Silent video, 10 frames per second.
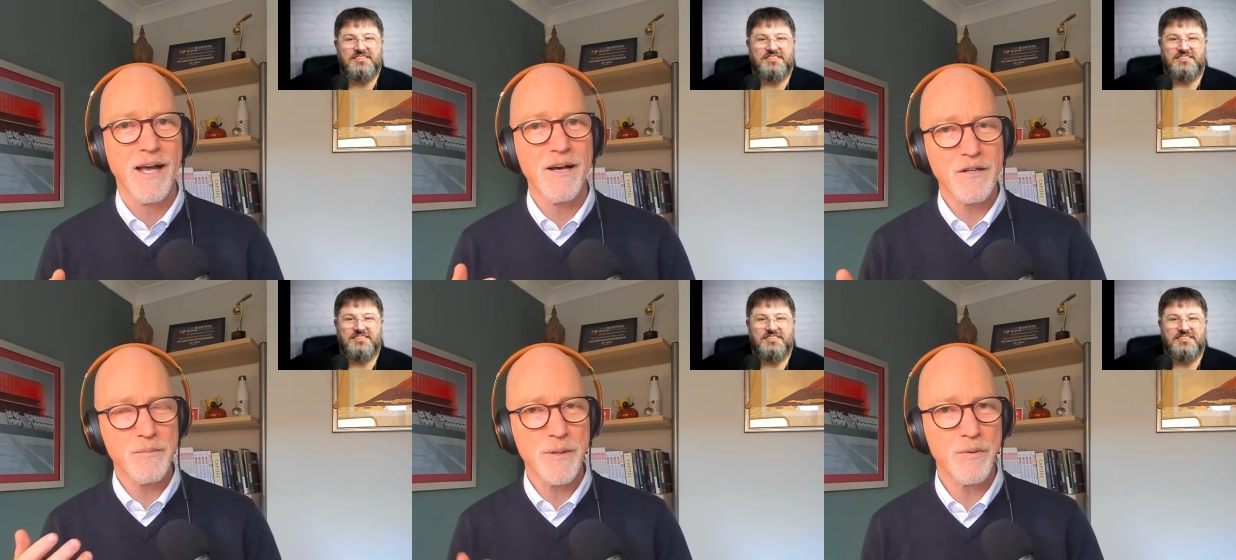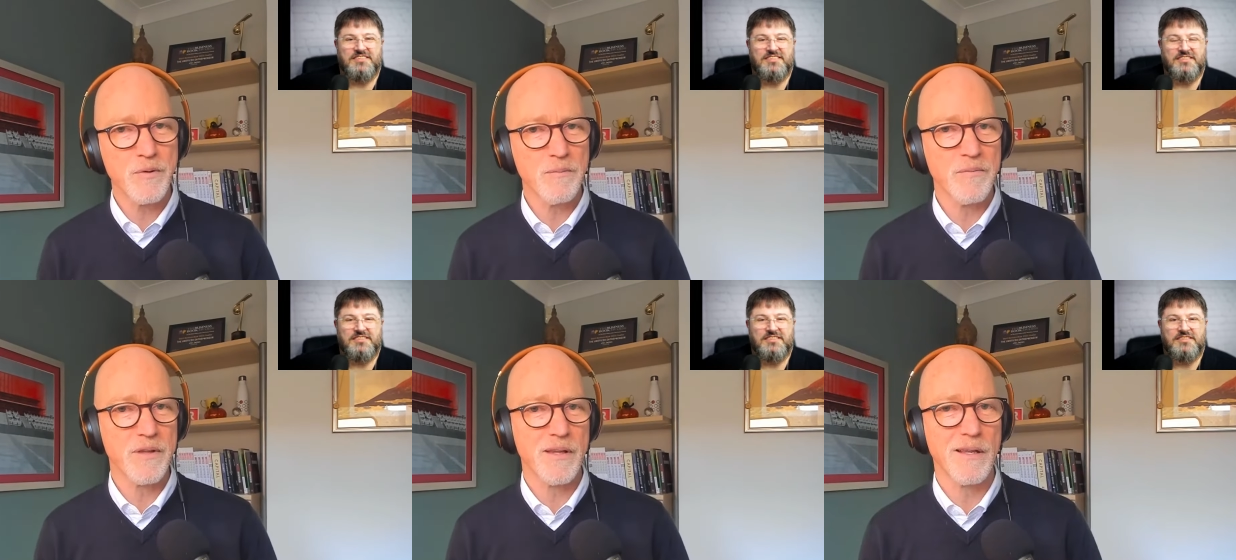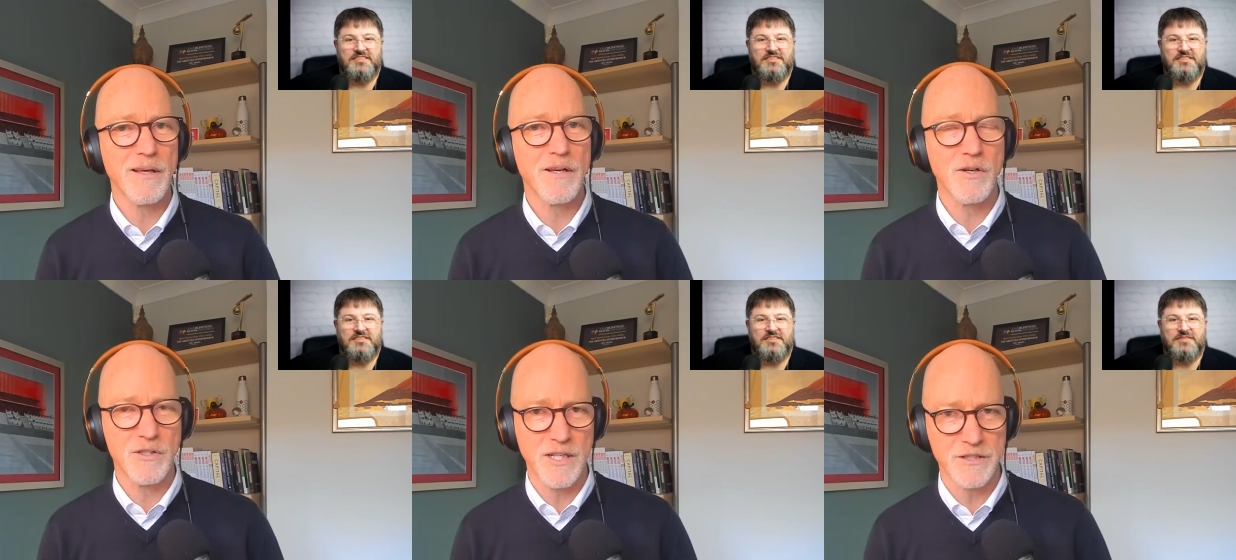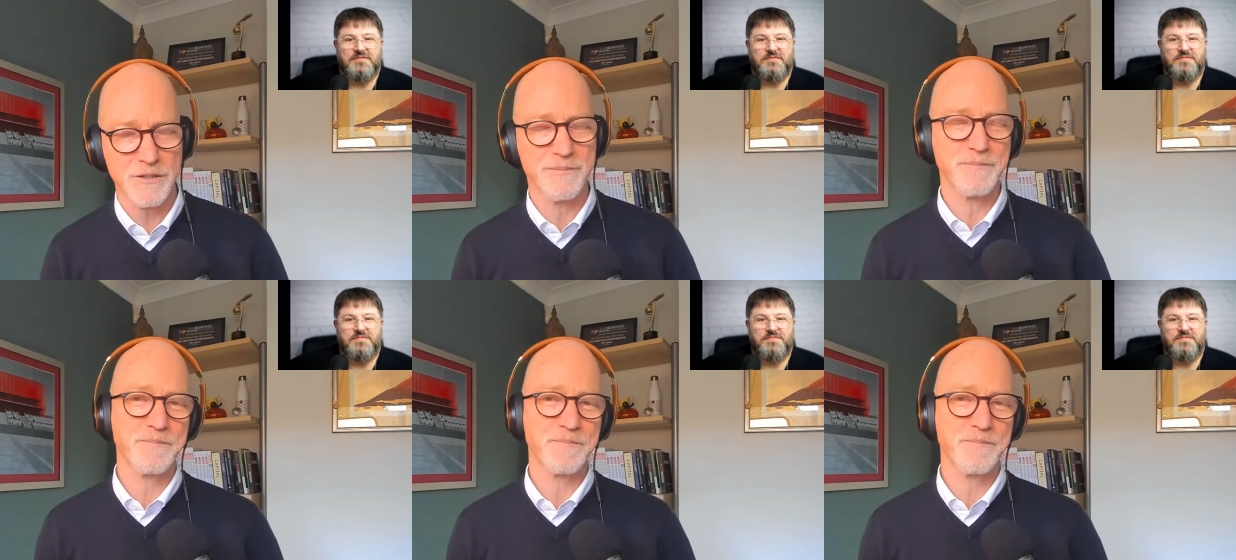Speaker 1: How can people contact you?